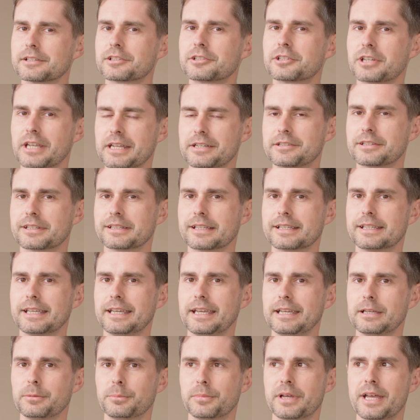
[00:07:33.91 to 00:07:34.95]
is changing the
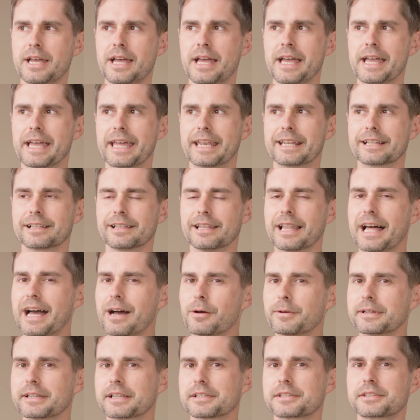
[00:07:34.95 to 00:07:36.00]
game and
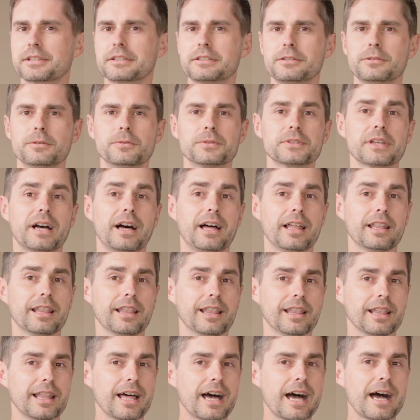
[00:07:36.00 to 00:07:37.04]
allowing us to use a
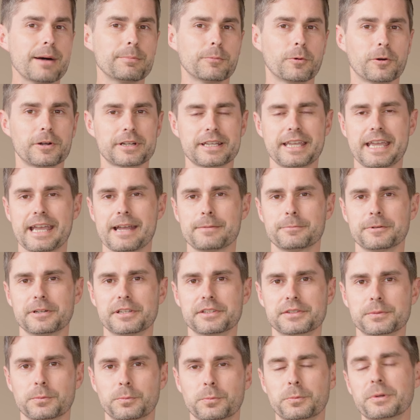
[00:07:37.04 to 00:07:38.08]
lot more
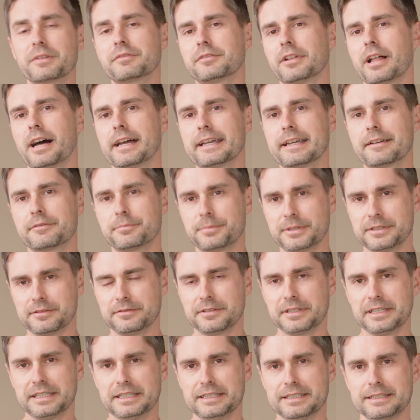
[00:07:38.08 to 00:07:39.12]
cameras when we fly
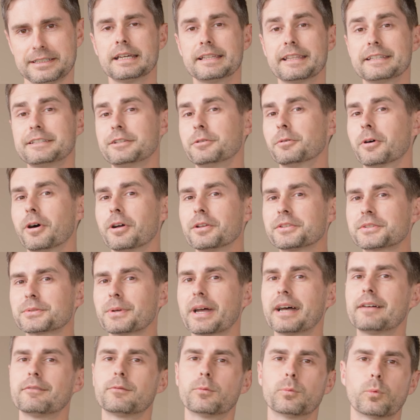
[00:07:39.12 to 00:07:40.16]
FPV. And then you also
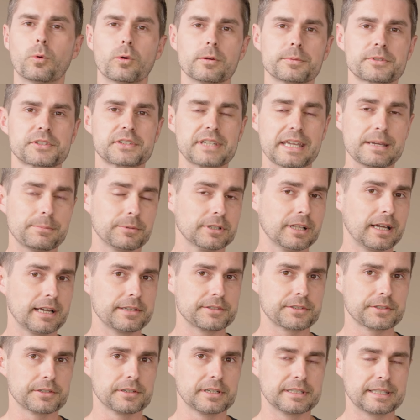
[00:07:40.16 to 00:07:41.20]
have Warp
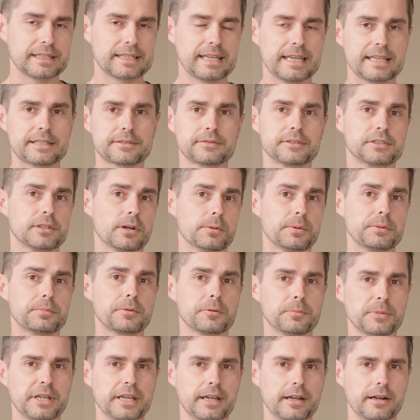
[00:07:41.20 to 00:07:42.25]
Stabilizer in the case of Adobe
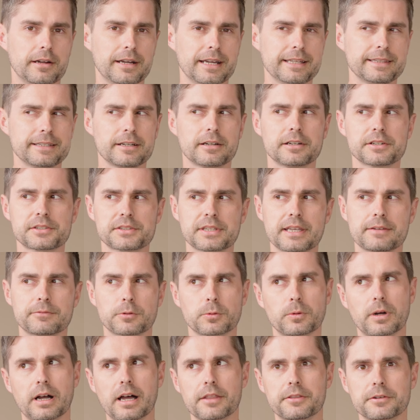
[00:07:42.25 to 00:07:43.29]
Premiere, and there are
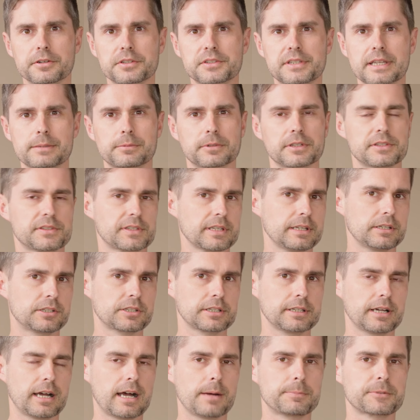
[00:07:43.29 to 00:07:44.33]
several other
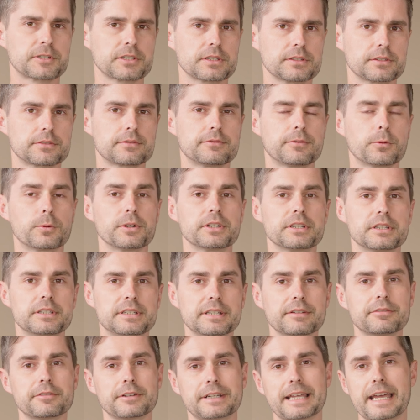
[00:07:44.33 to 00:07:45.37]
stabilization options for
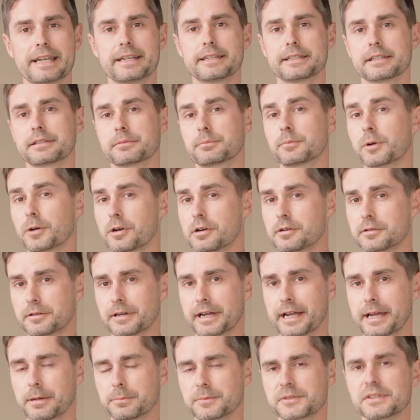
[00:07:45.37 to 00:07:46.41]
different editing
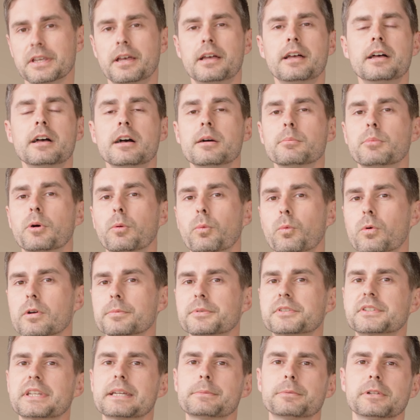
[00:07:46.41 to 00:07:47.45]
programs. But
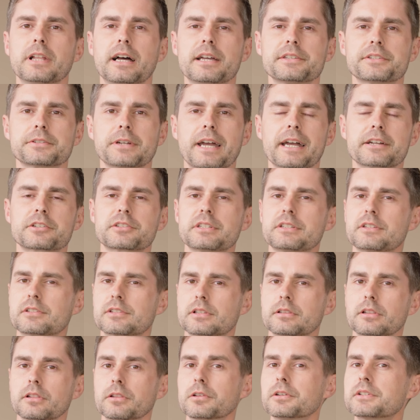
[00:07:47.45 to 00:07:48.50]
Warp Stabilizer actually
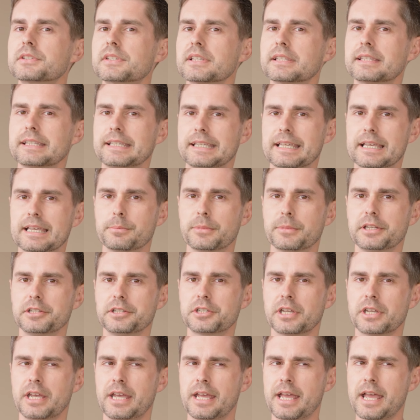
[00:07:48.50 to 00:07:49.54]
just looks at the
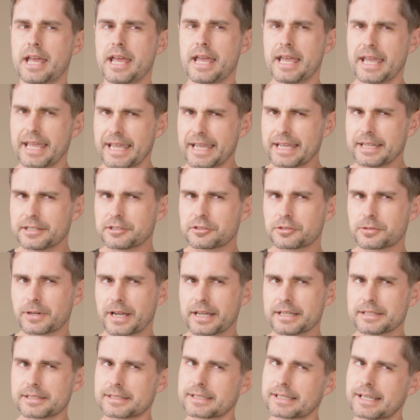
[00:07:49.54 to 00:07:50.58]
image and
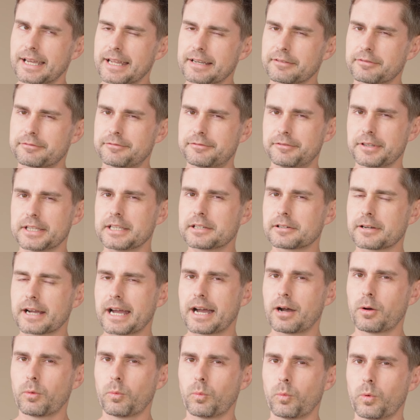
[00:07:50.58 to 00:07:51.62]
tries to kind of figure
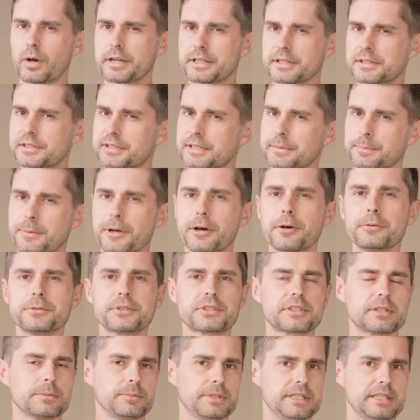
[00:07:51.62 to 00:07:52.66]
out what is
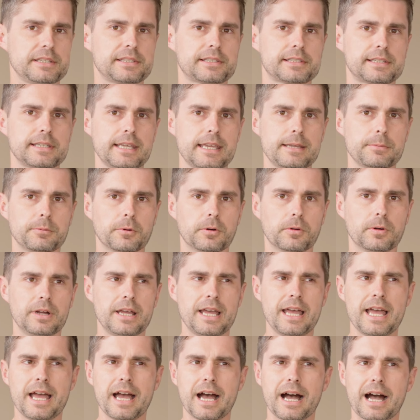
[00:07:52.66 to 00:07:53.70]
supposed to be stable.
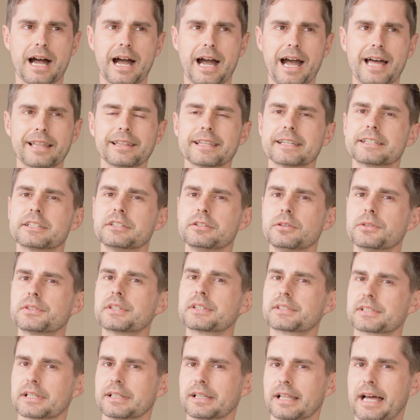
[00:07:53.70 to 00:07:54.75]
I like to use it
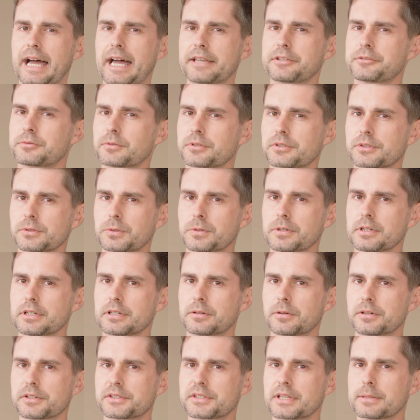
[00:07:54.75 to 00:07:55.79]
as a last resort,
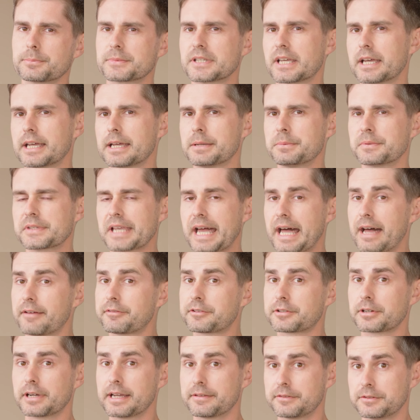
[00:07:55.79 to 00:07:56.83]
or sometimes
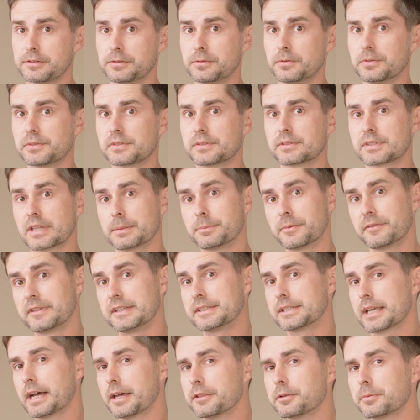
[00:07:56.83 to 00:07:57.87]
after I've used some of
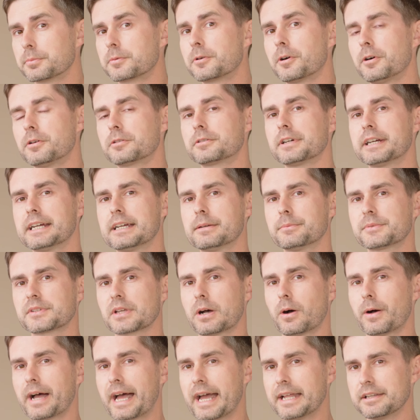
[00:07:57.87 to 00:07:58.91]
these other programs,
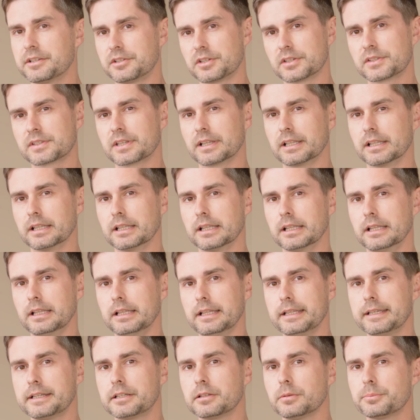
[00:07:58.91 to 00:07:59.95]
I'll add just a
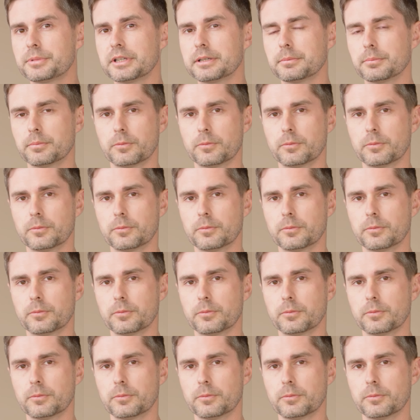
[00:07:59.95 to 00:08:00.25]
little bit